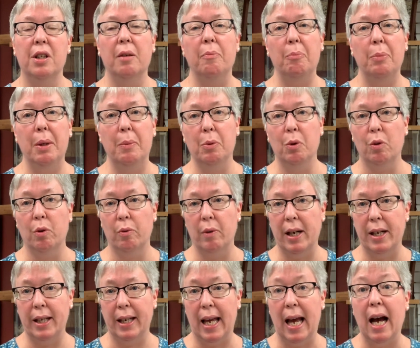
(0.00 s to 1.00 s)
people were
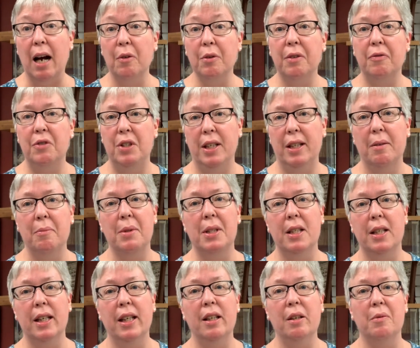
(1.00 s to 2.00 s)
running out of
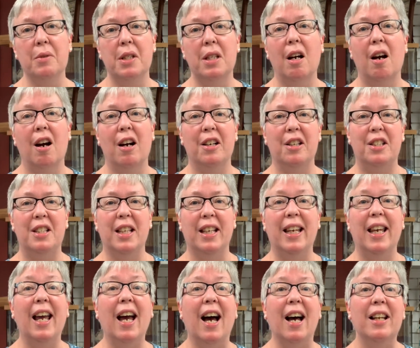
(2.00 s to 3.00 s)
DMC and it was hard to
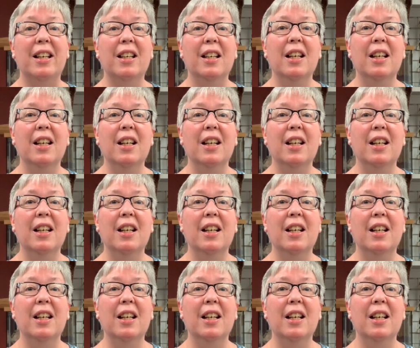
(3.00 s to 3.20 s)
get,